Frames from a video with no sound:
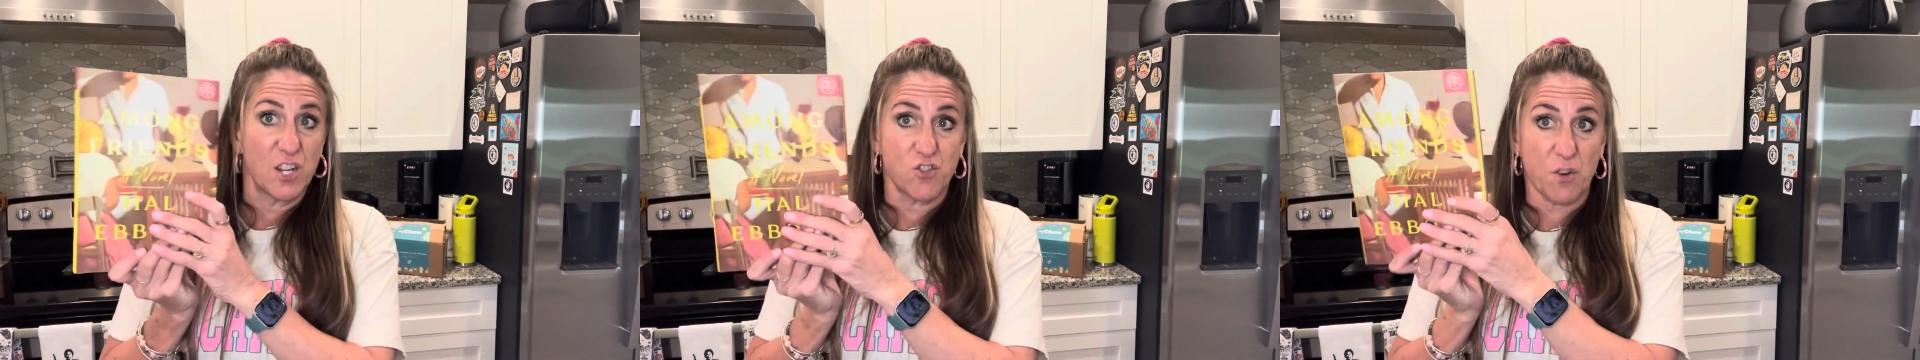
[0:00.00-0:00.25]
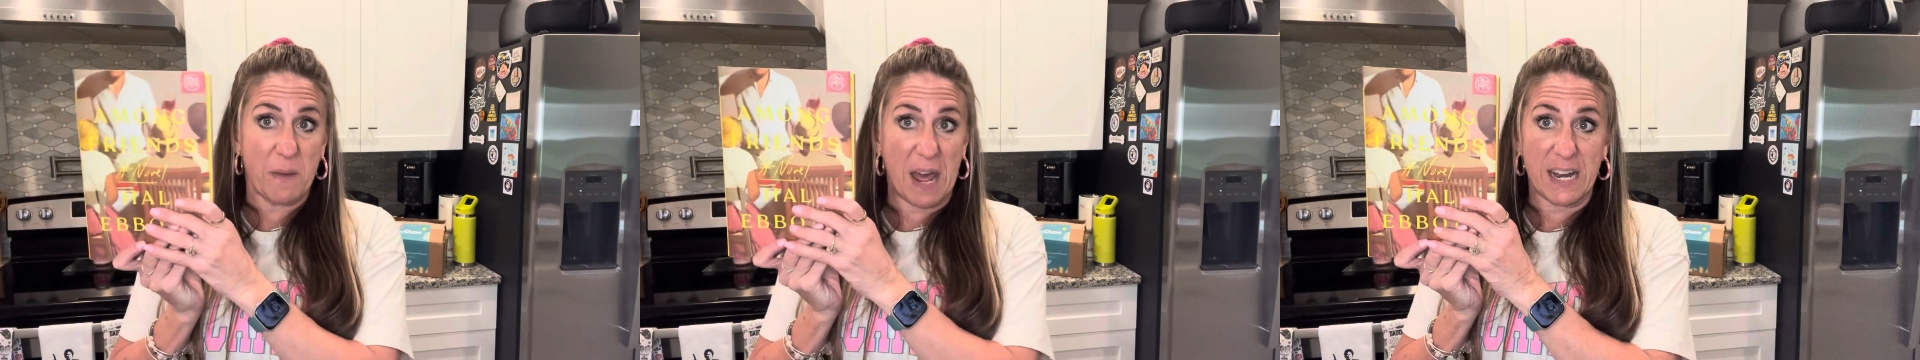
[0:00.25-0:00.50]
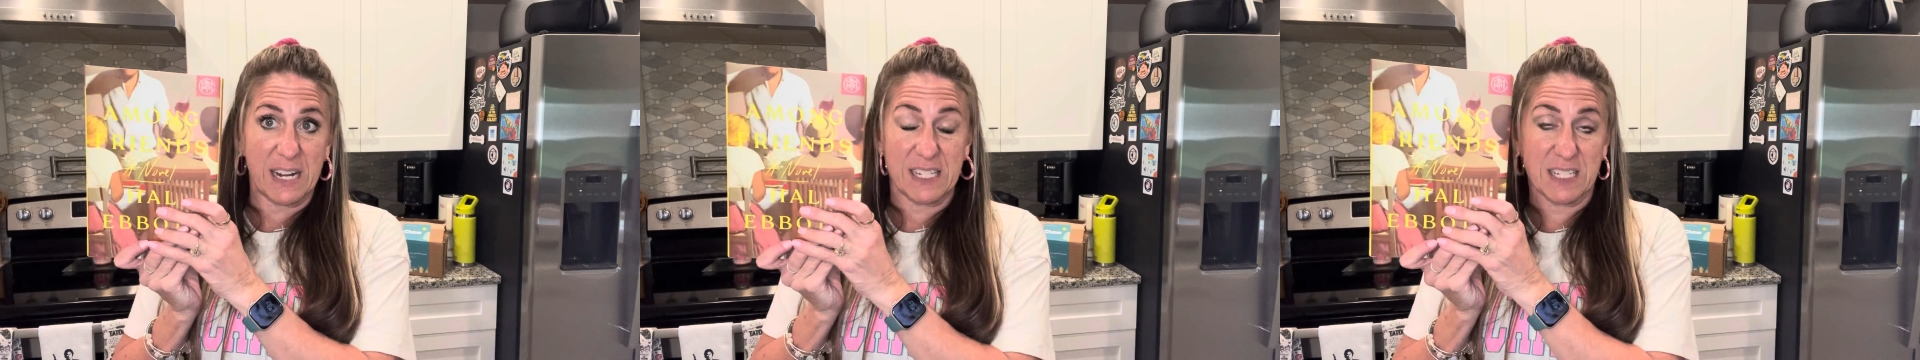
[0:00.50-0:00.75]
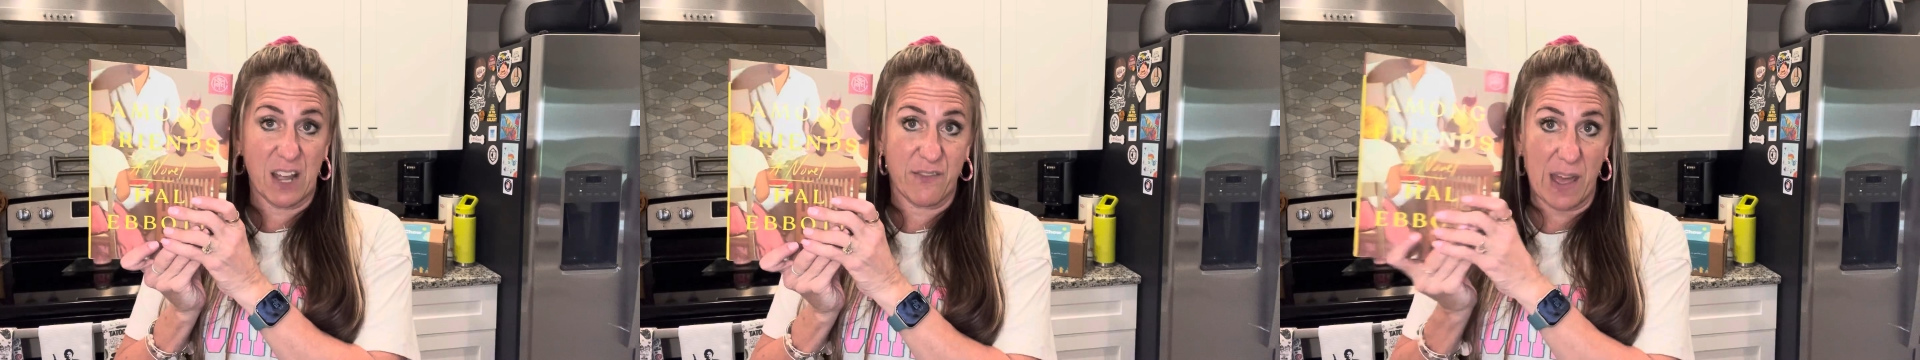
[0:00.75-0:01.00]
dramatic
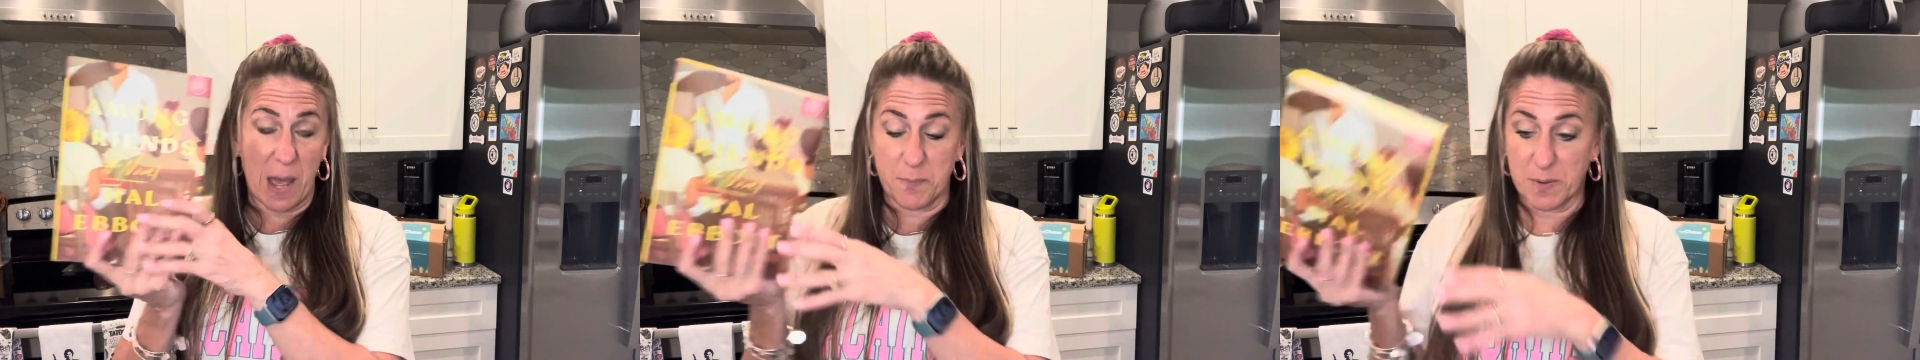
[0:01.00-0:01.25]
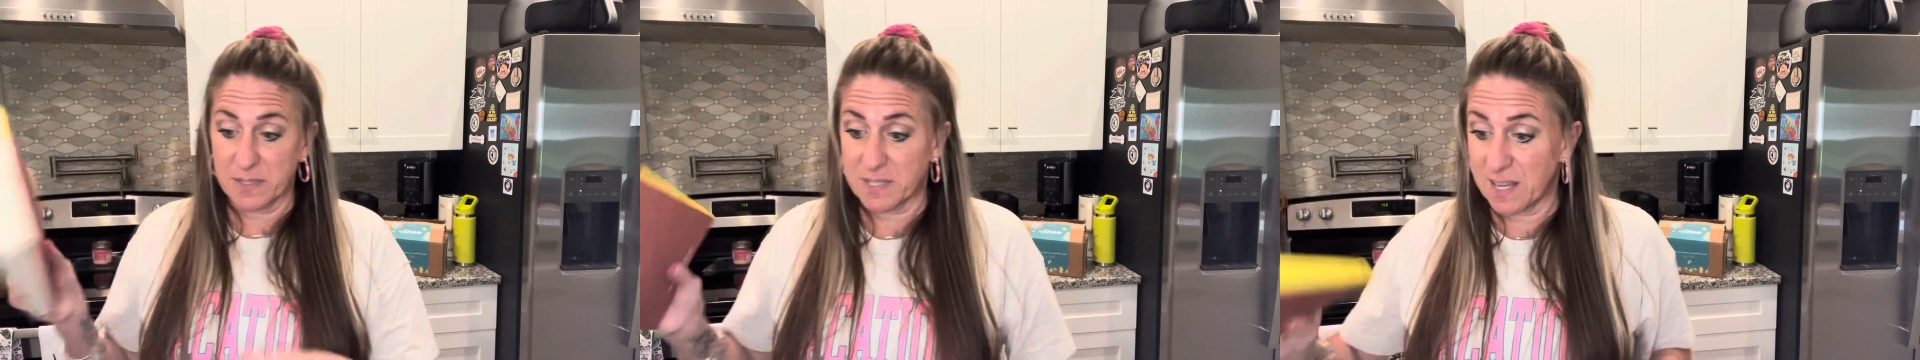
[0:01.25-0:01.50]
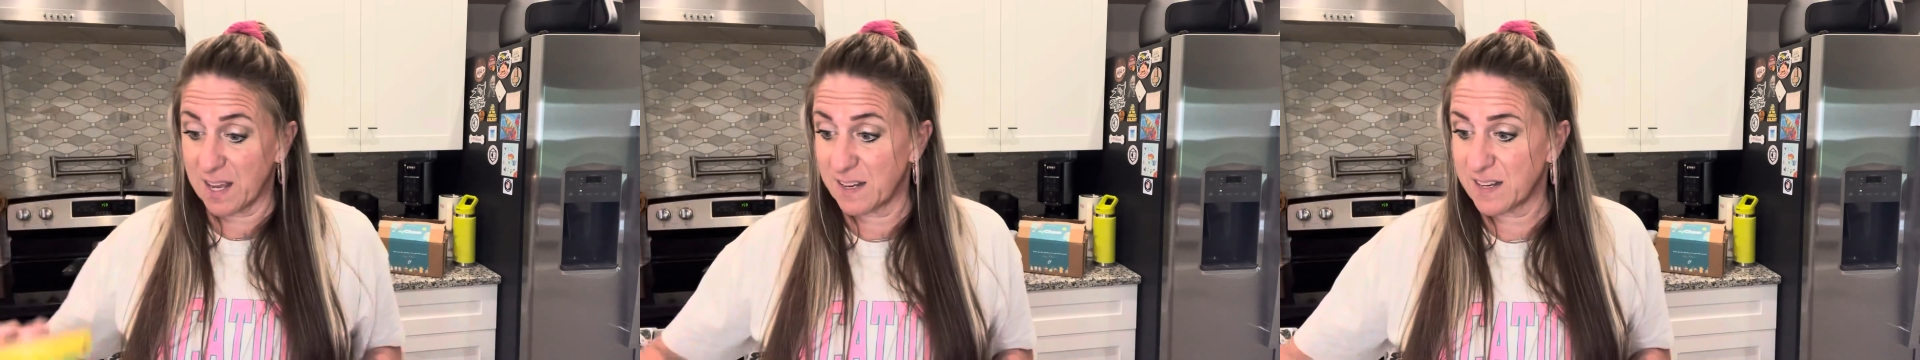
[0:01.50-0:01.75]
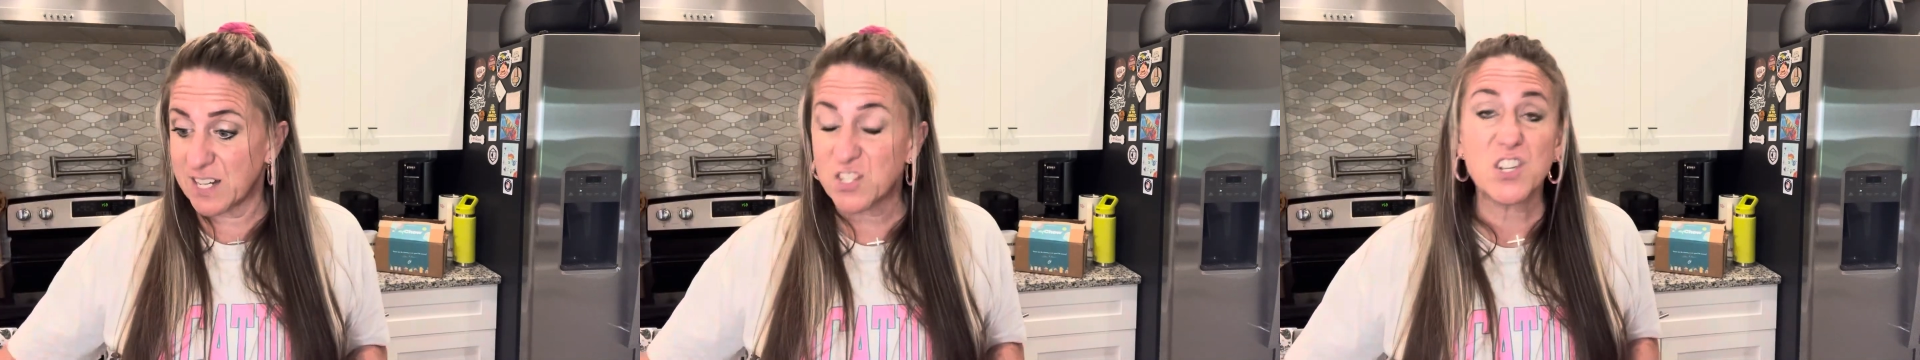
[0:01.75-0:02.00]
stuff happens,
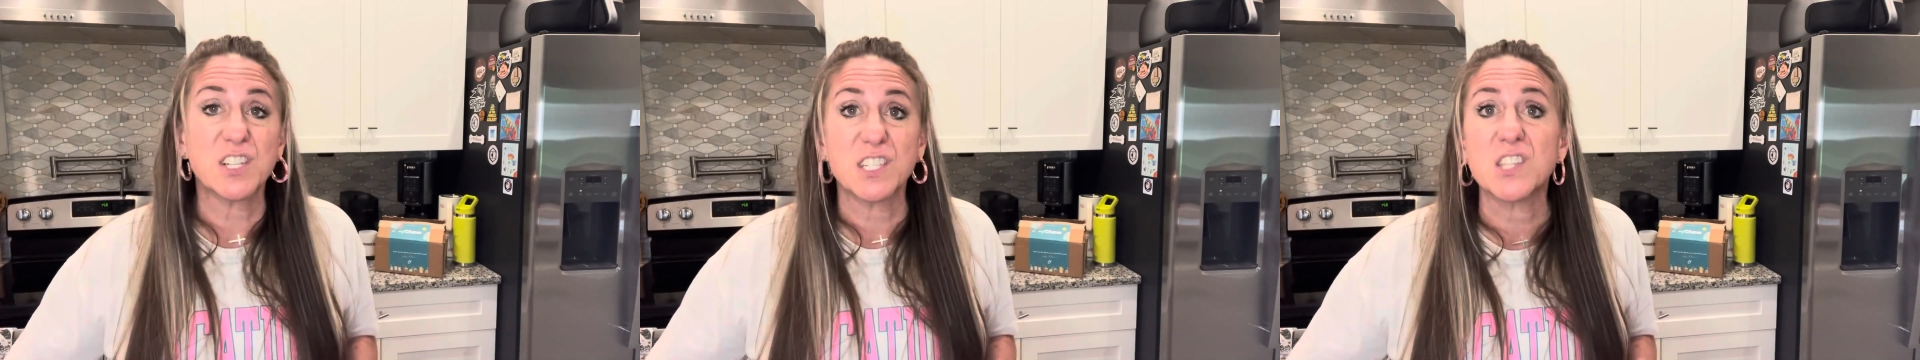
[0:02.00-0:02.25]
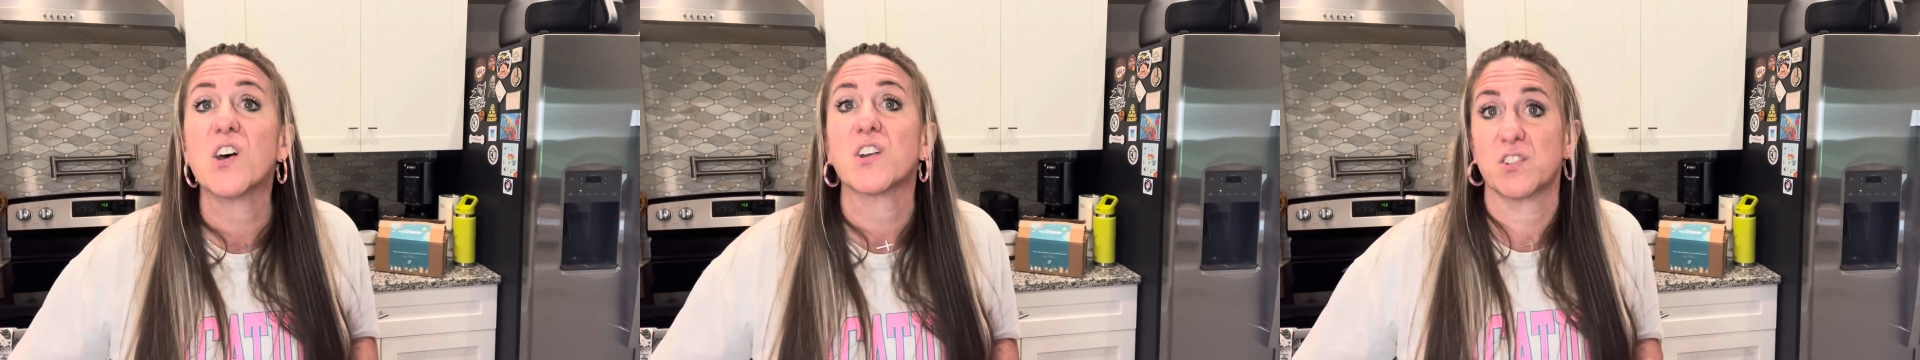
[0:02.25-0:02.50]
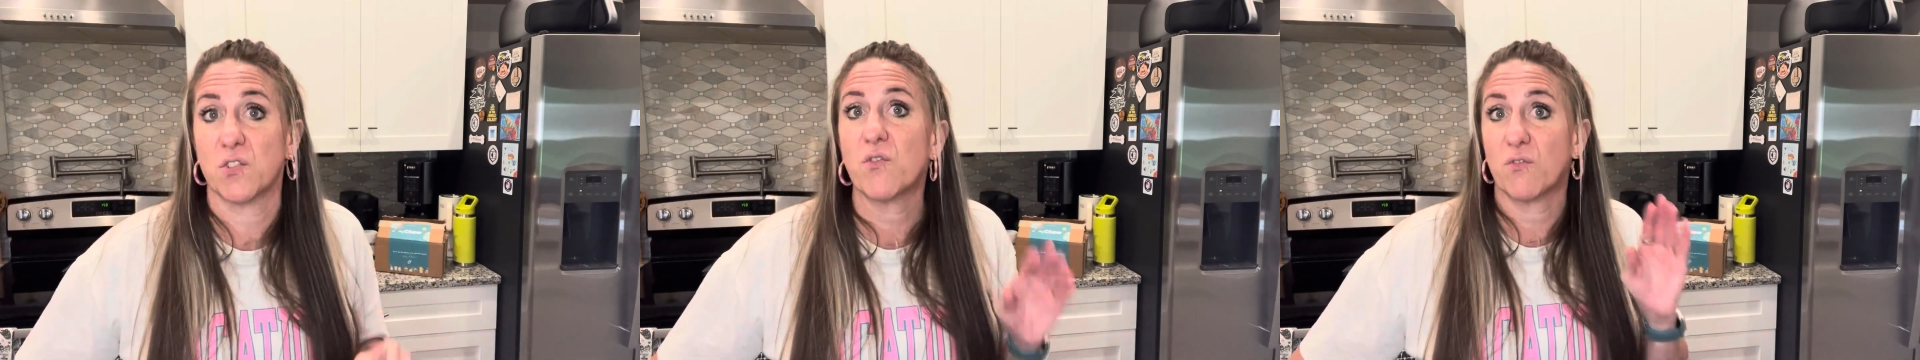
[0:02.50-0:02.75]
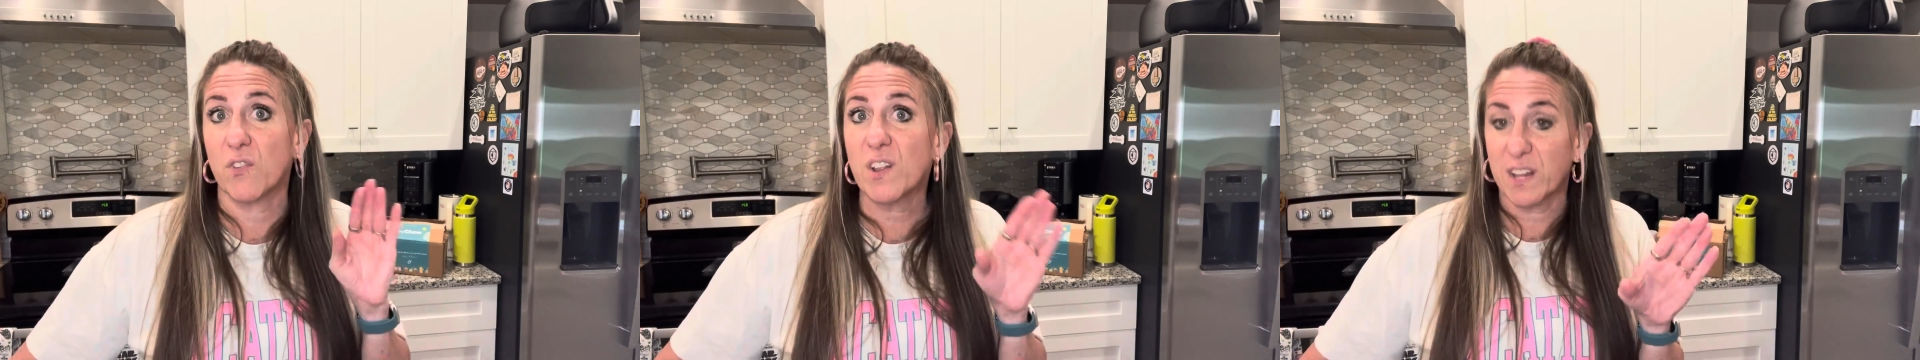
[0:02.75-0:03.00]
and it just looked
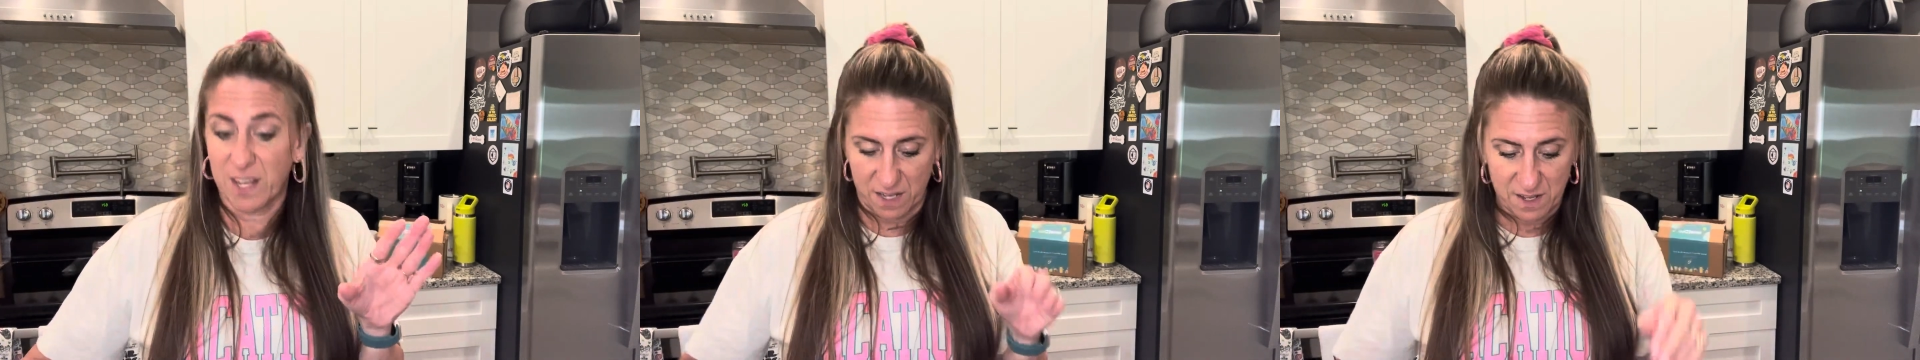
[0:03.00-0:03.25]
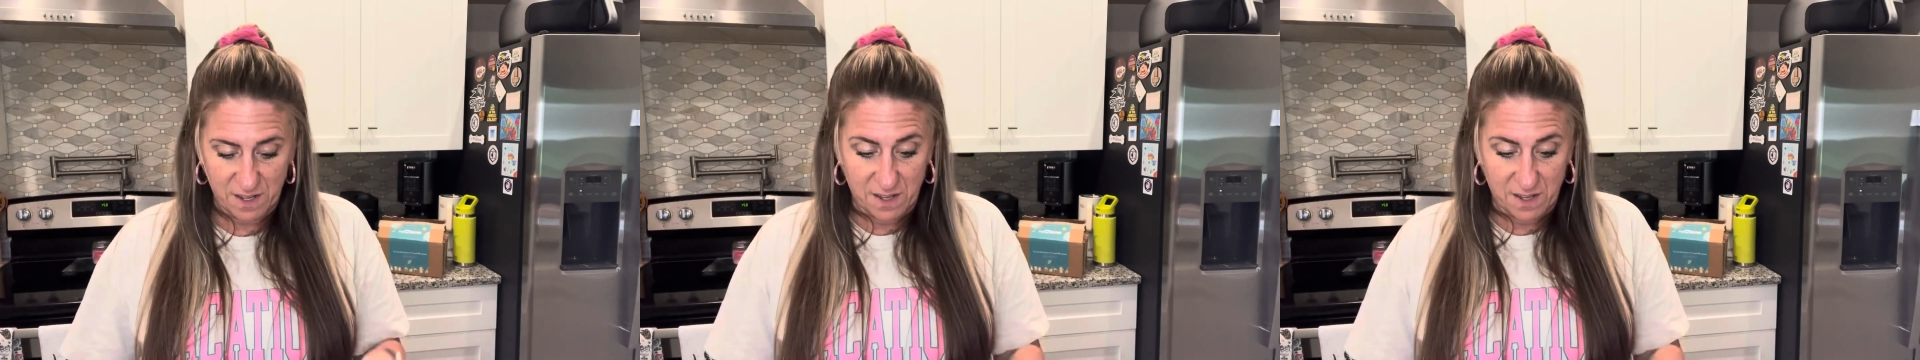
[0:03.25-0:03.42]
really